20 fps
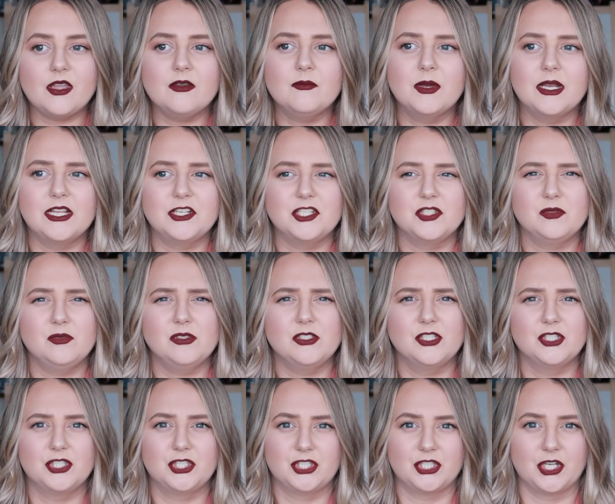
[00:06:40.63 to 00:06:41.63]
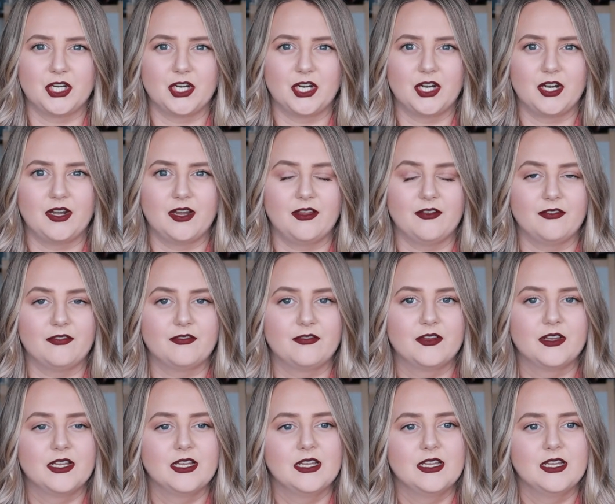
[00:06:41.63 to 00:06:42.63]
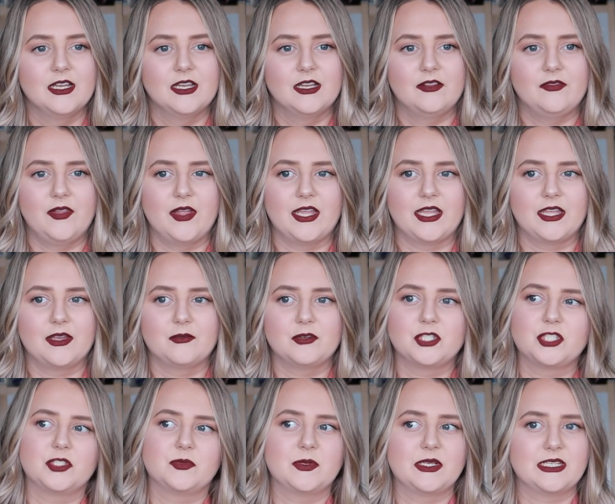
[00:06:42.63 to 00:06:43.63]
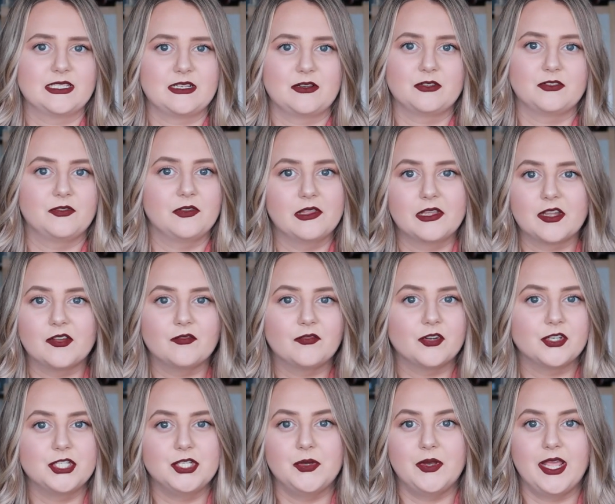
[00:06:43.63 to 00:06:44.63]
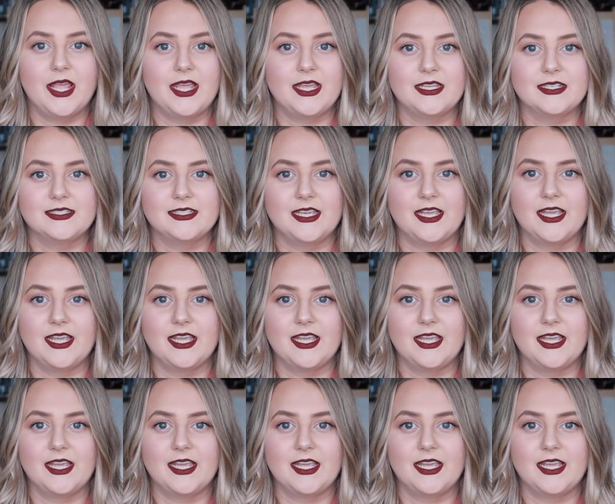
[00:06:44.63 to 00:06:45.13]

But I just wasn't sure if, like, it was just because I was feeling them for two days,